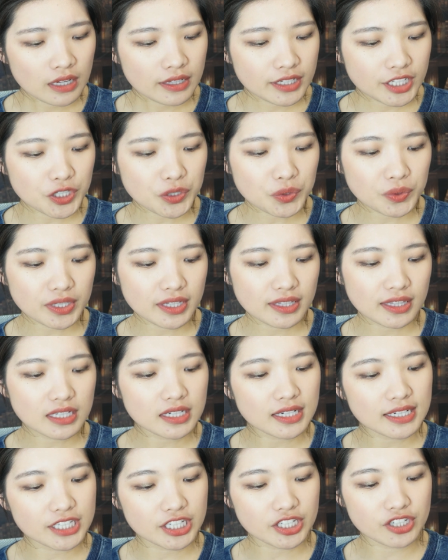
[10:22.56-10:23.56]
The only thing
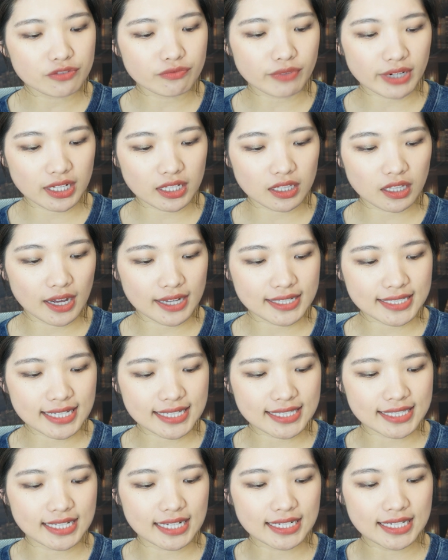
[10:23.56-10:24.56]
I didn't realize
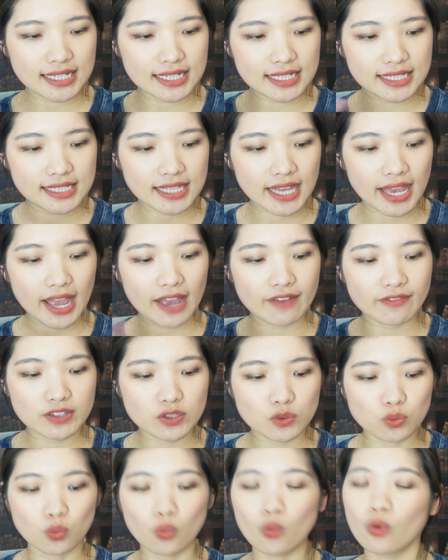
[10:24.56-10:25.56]
is they didn't say if
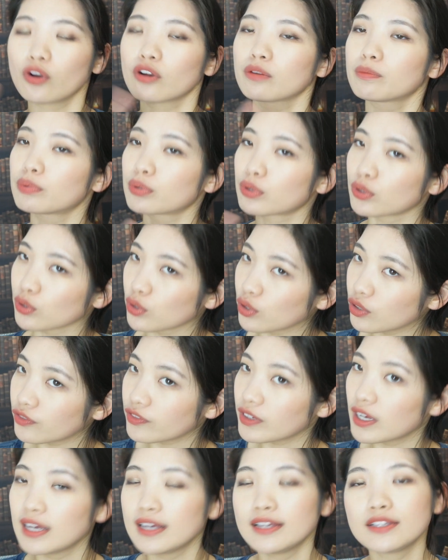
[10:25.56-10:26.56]
it's waterproof,
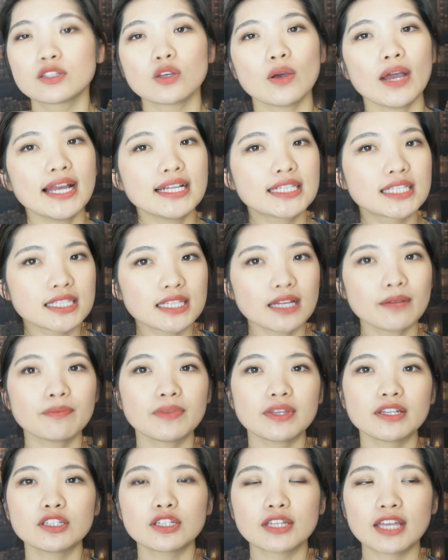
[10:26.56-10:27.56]
so it's
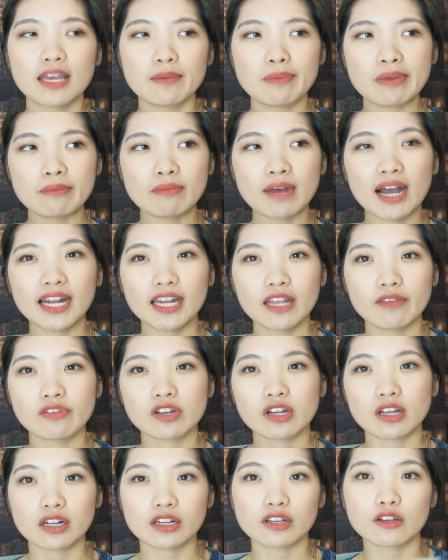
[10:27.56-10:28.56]
something to keep in mind if
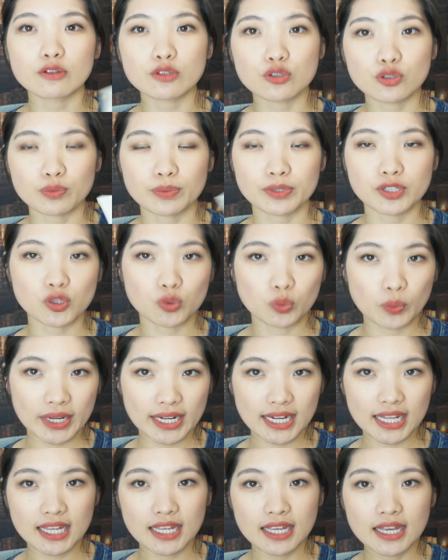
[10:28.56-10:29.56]
you're gonna go super
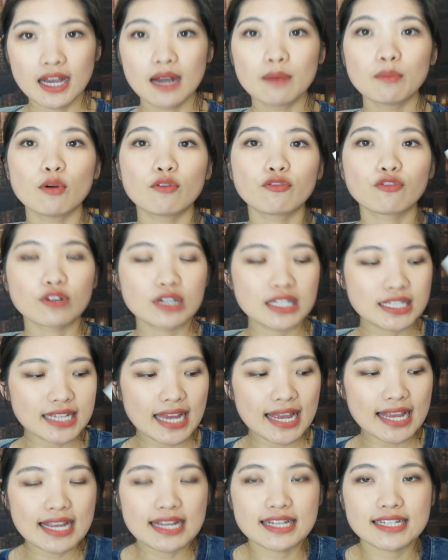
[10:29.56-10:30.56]
sweaty. But for
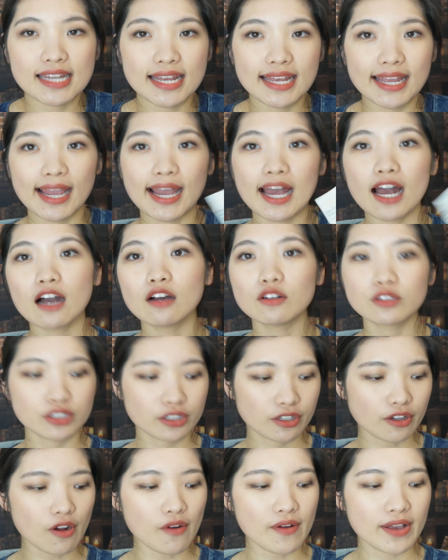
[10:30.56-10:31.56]
day in, day out,
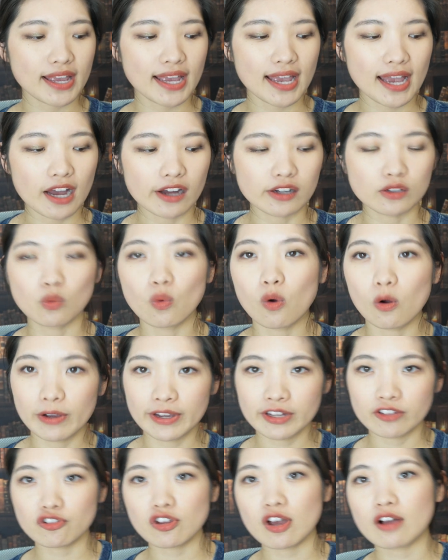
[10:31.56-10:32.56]
going out,
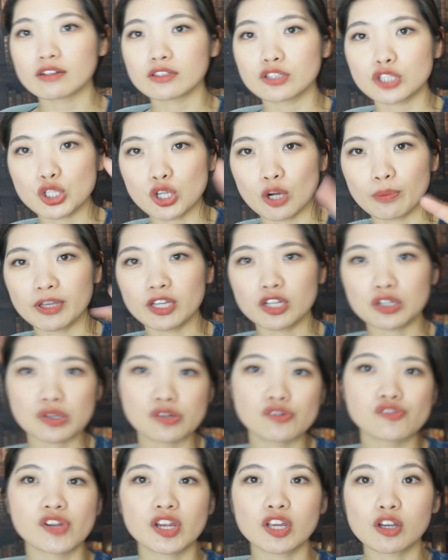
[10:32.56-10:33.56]
walking dogs, shopping,
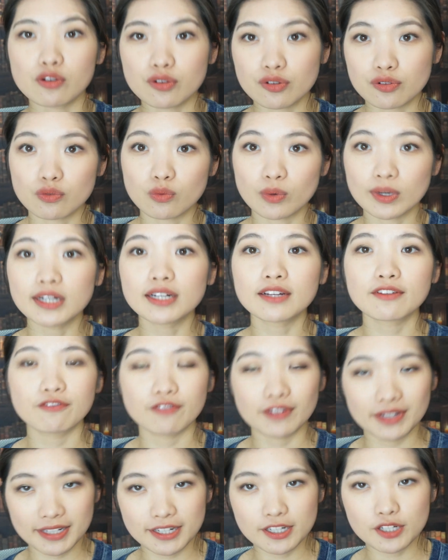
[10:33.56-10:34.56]
grocery, go to work,
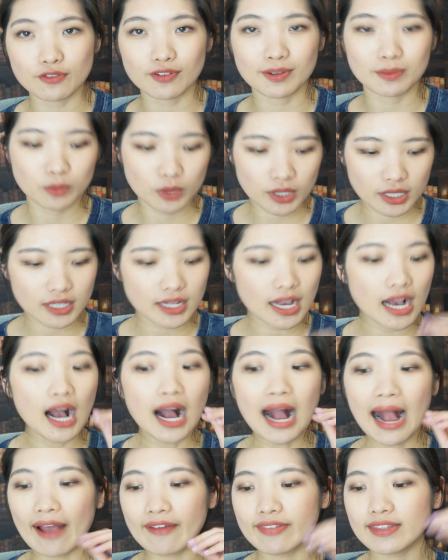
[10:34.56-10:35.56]
finish from work,
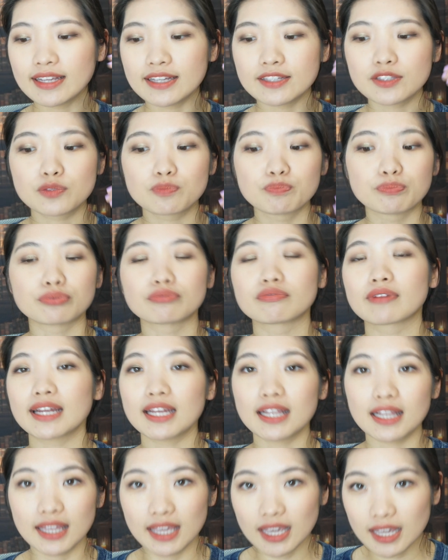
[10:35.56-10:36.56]
I think it's
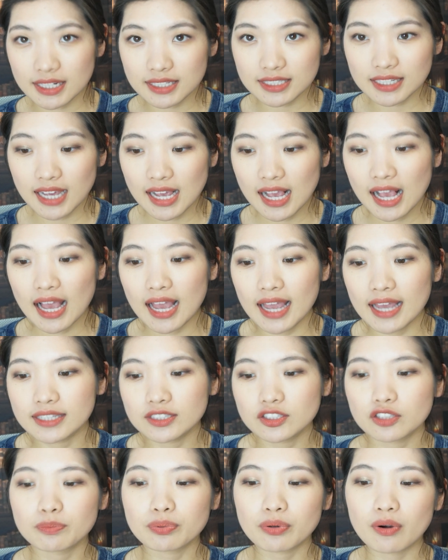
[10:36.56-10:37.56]
brilliant.
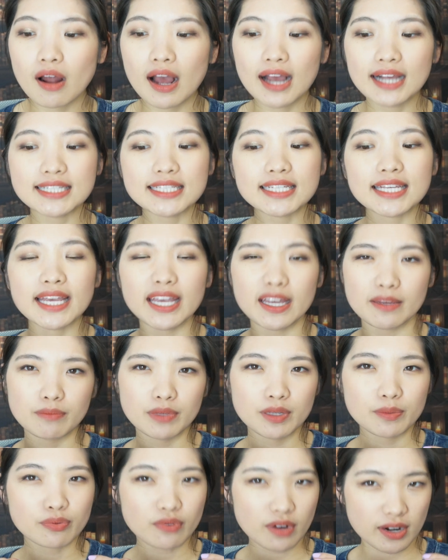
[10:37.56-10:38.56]
And the price can
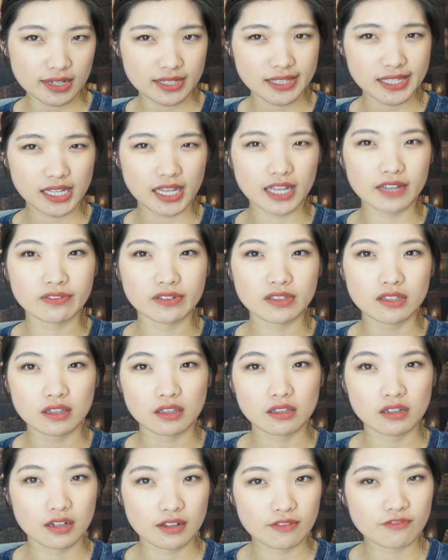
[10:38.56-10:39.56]
be pricey if it's
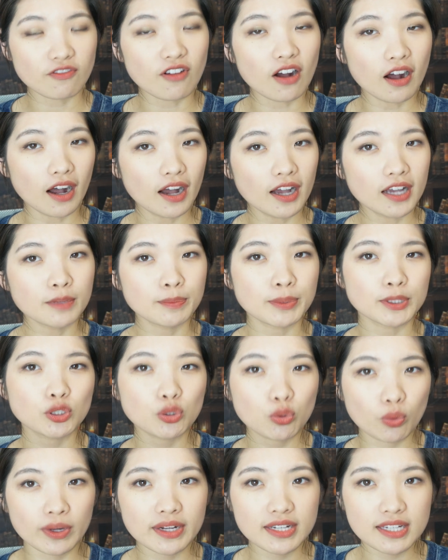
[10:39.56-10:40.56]
$35, but
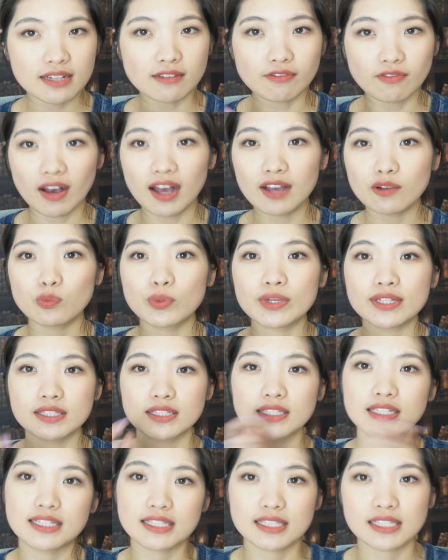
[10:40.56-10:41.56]
$25
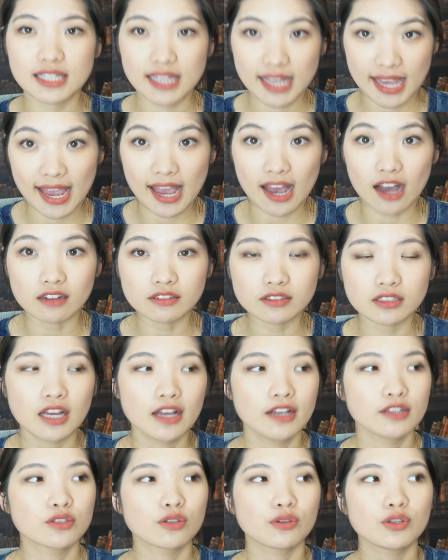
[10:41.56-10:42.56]
with discount,
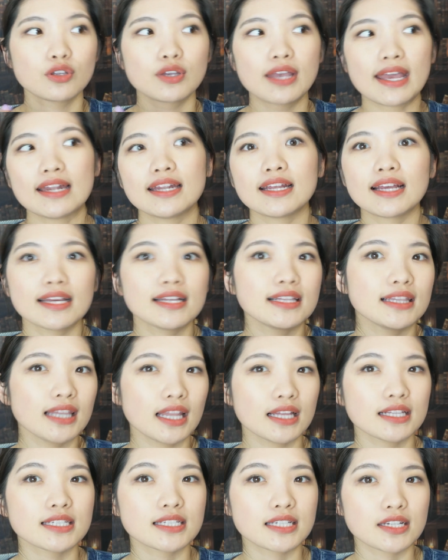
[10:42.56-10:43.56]
so you're getting it
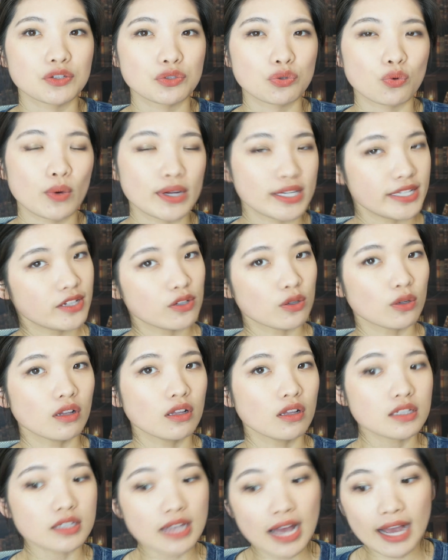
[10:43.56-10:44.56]
less than $20.
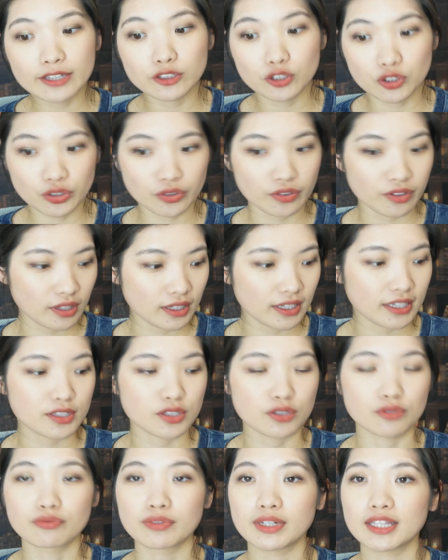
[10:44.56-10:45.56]
I do think
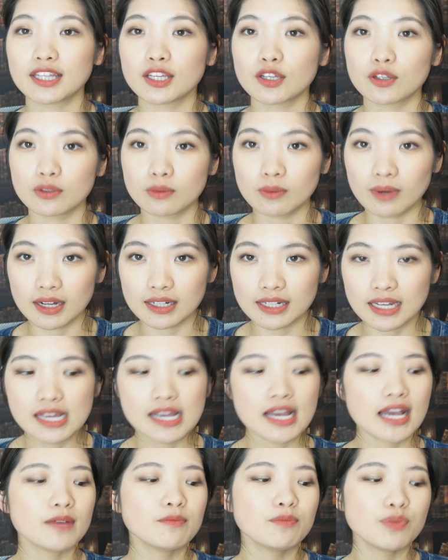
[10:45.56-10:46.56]
it's a really good one.
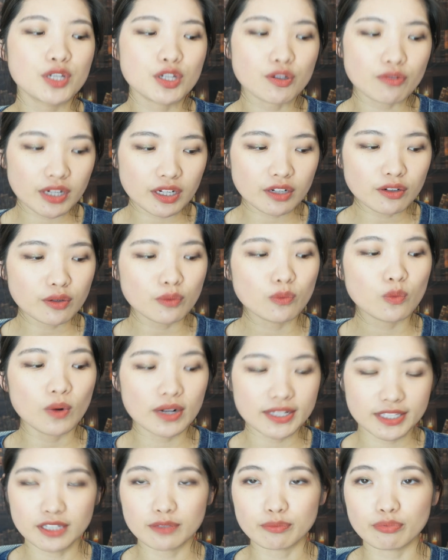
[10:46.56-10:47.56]
And Purito
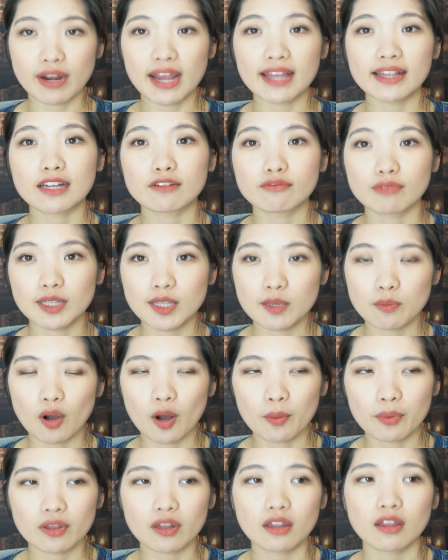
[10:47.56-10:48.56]
was a brand that really
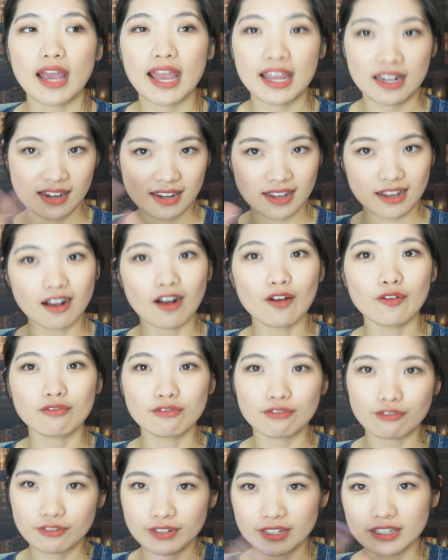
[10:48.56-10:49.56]
popular and they've gone
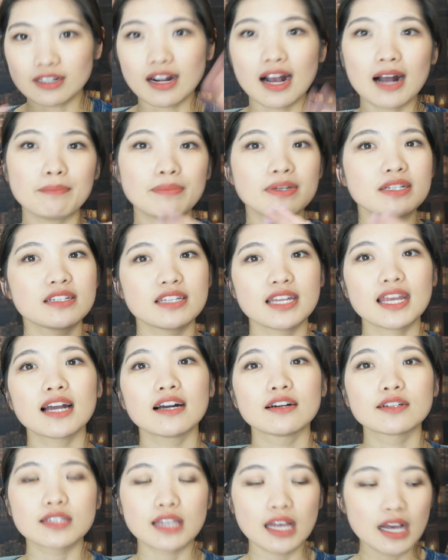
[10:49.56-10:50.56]
through their up and
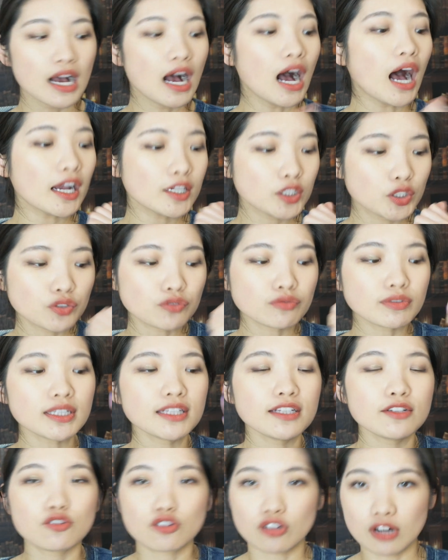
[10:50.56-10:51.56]
downs. I do
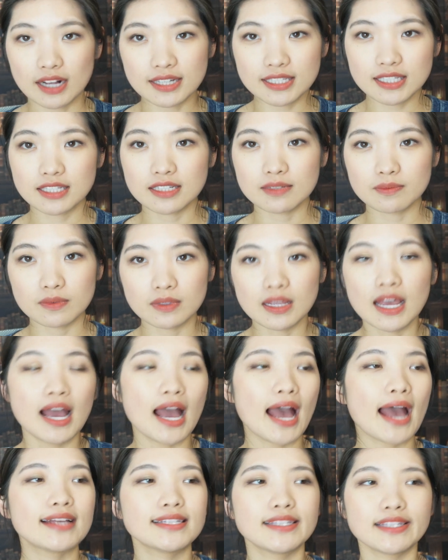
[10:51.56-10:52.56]
really trust them,
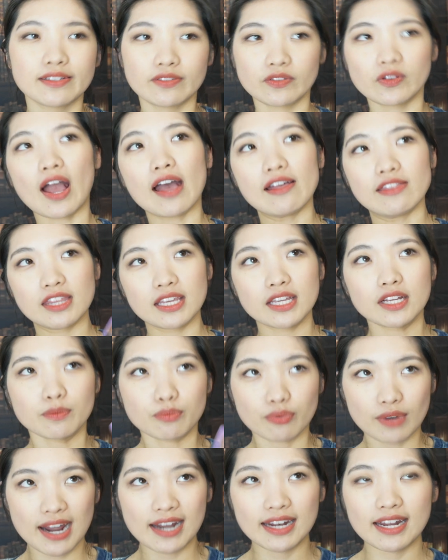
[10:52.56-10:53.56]
as in I think a
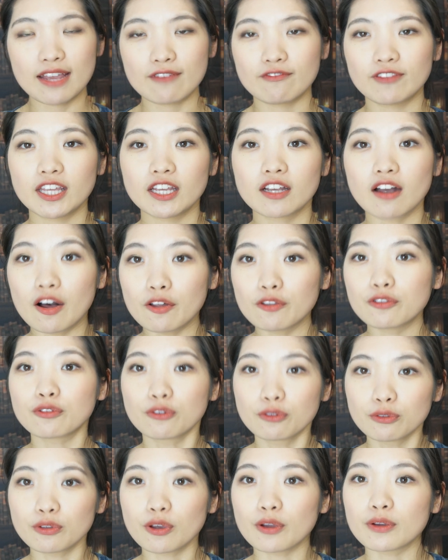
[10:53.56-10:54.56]
brand, if they've gone
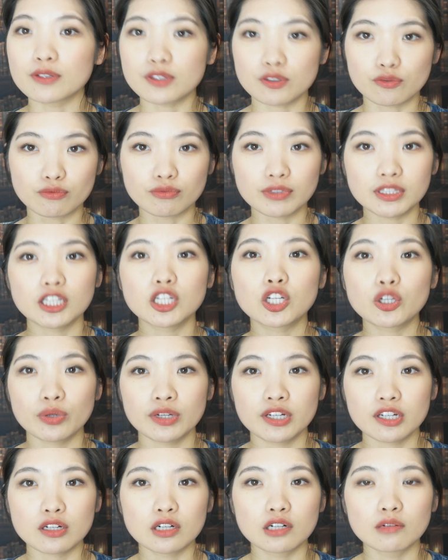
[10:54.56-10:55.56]
through those really
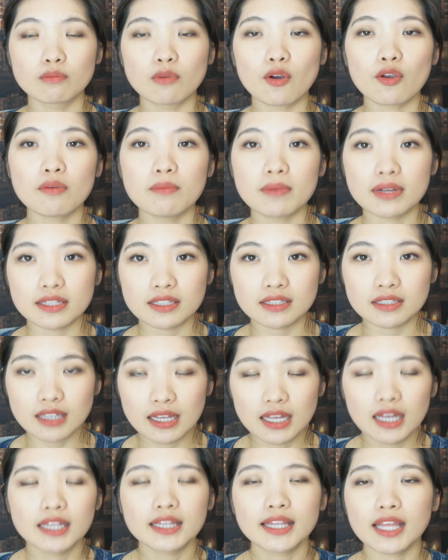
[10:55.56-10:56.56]
critical moments,
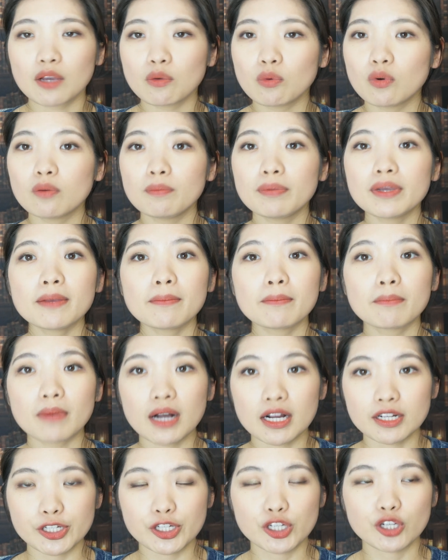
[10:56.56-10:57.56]
they will be
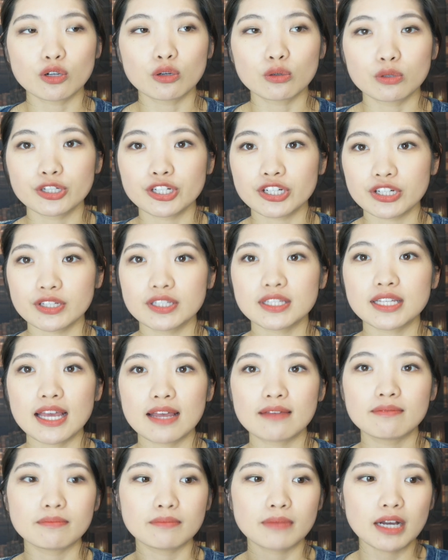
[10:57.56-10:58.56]
much cautious
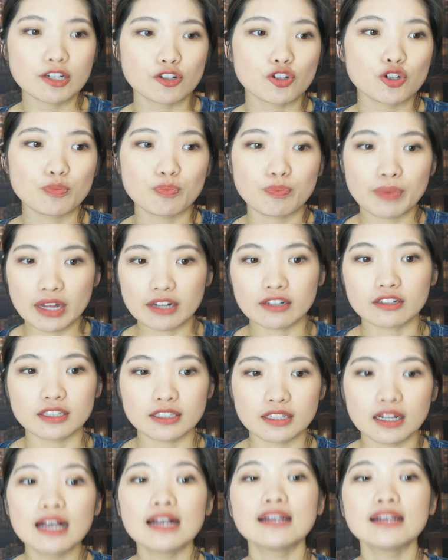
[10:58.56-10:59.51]
and much better